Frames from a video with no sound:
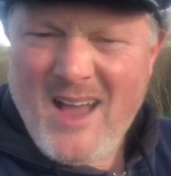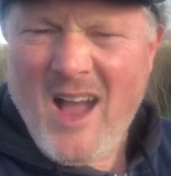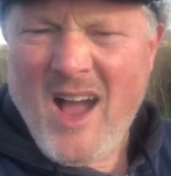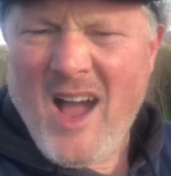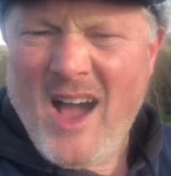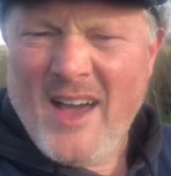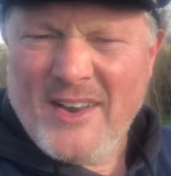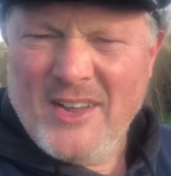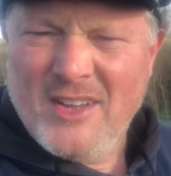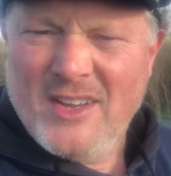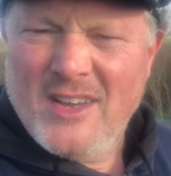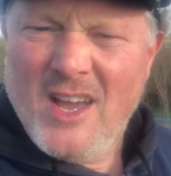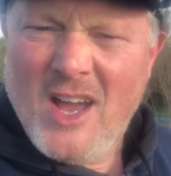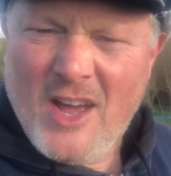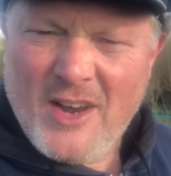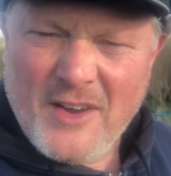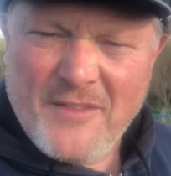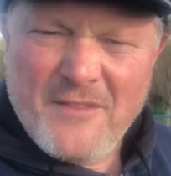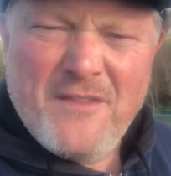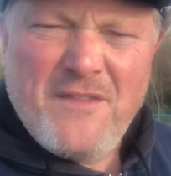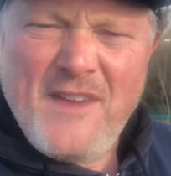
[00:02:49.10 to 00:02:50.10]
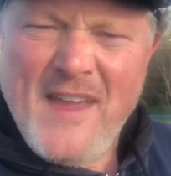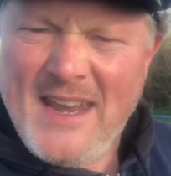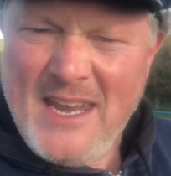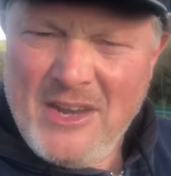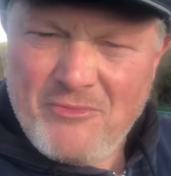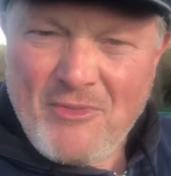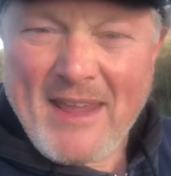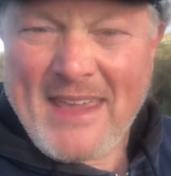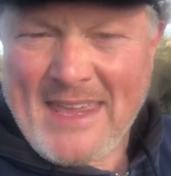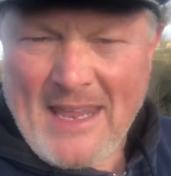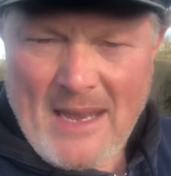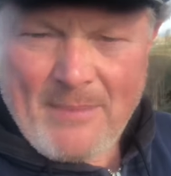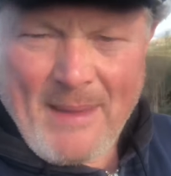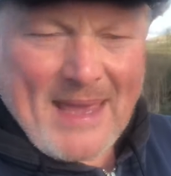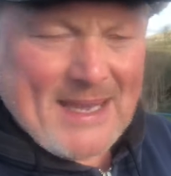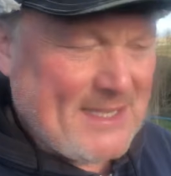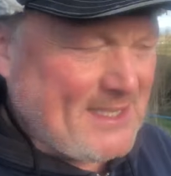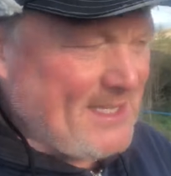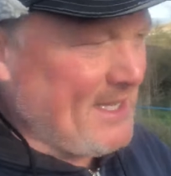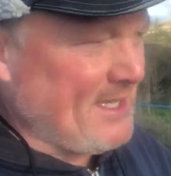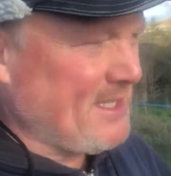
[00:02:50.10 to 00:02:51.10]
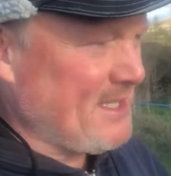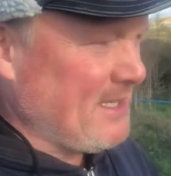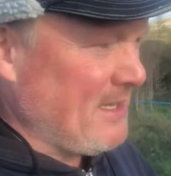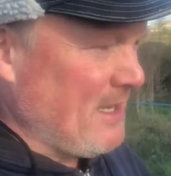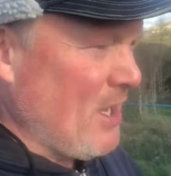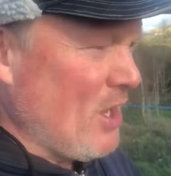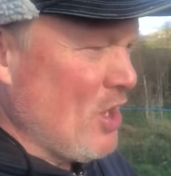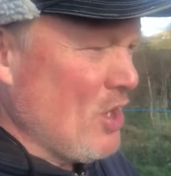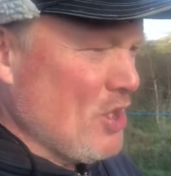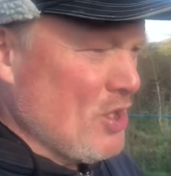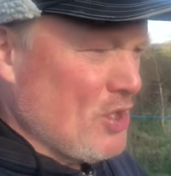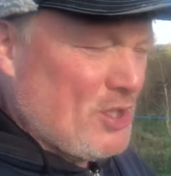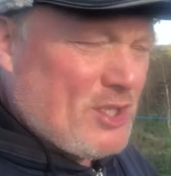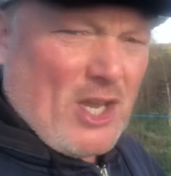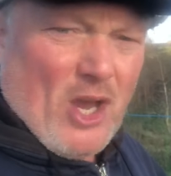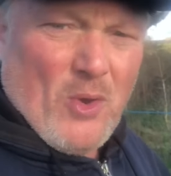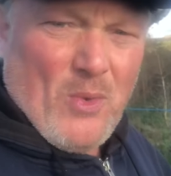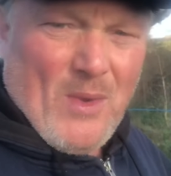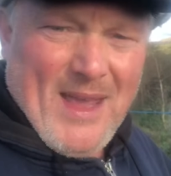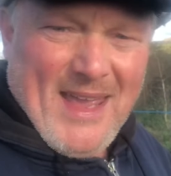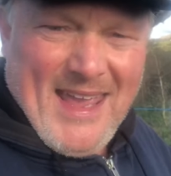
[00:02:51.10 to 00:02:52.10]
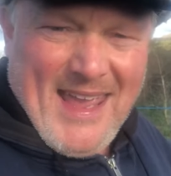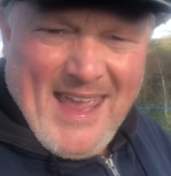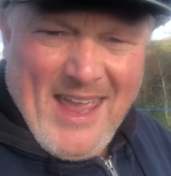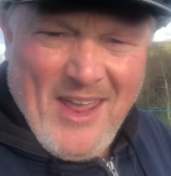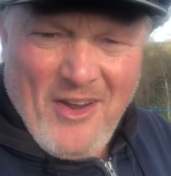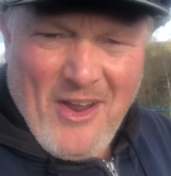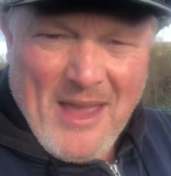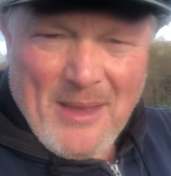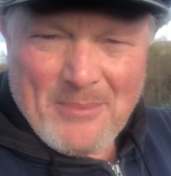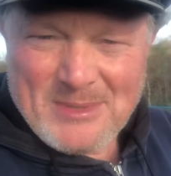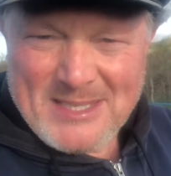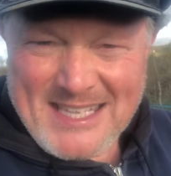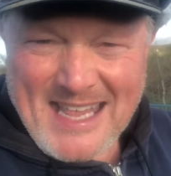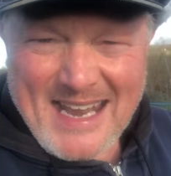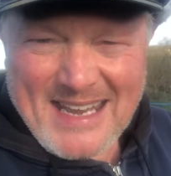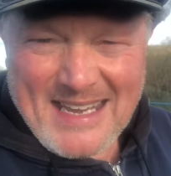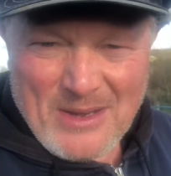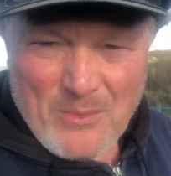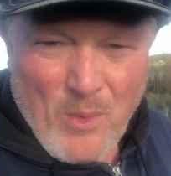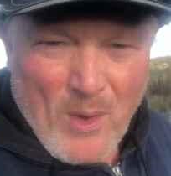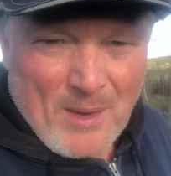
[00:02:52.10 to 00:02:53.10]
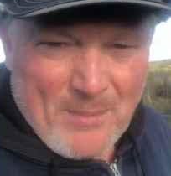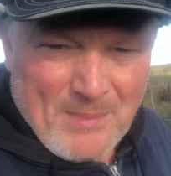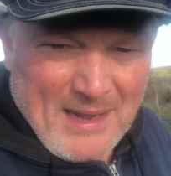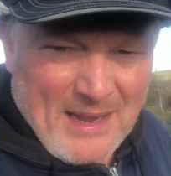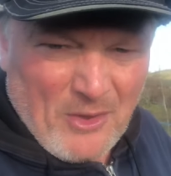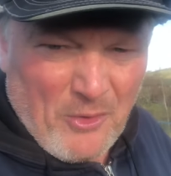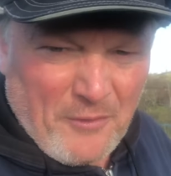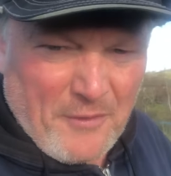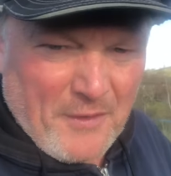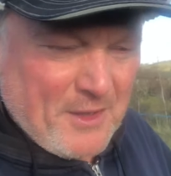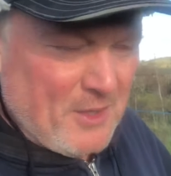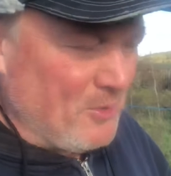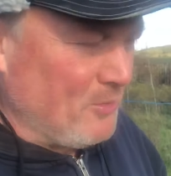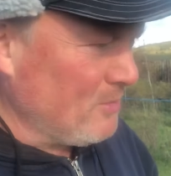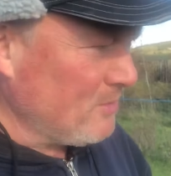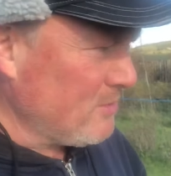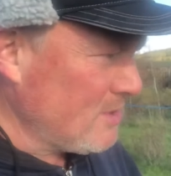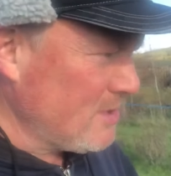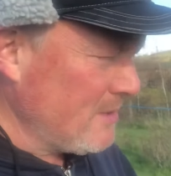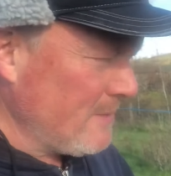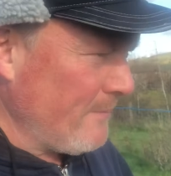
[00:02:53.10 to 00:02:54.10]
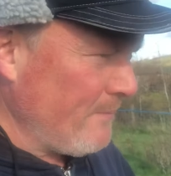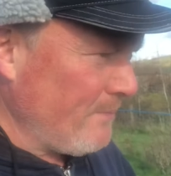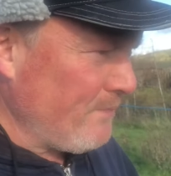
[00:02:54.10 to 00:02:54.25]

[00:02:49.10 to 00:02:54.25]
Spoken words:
on a very regular basis. So here I am standing in one of my little fields.